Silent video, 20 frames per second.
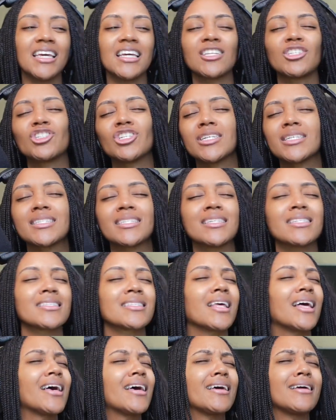It just is
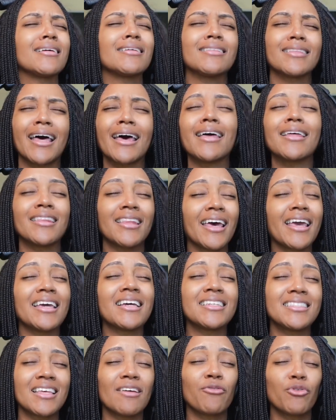like that.
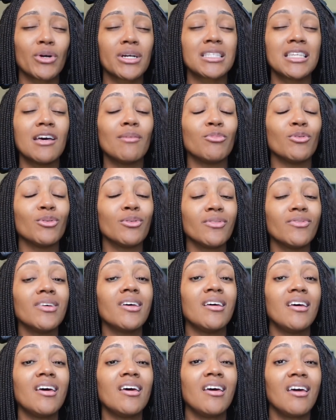Like, for example,
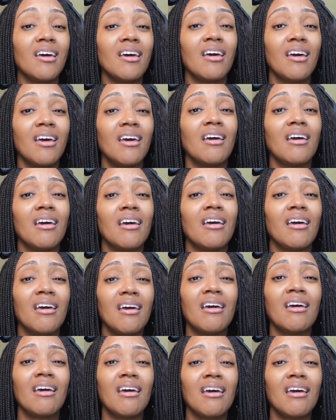and